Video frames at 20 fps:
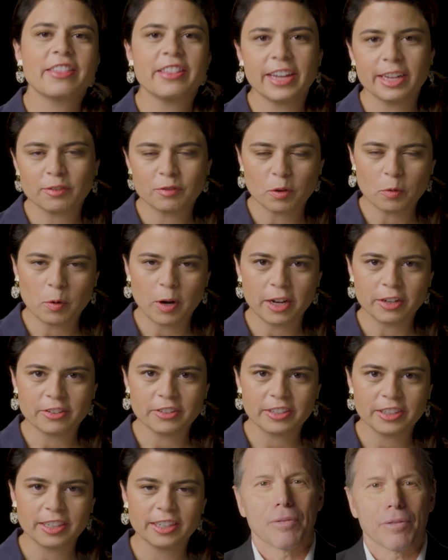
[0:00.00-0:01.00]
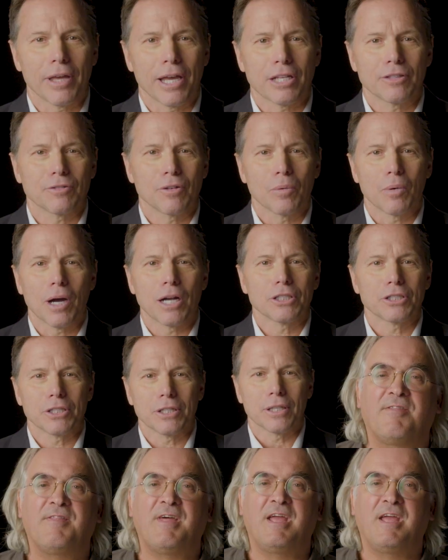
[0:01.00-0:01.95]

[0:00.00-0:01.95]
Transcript: Thanks for watching. Thanks for watching.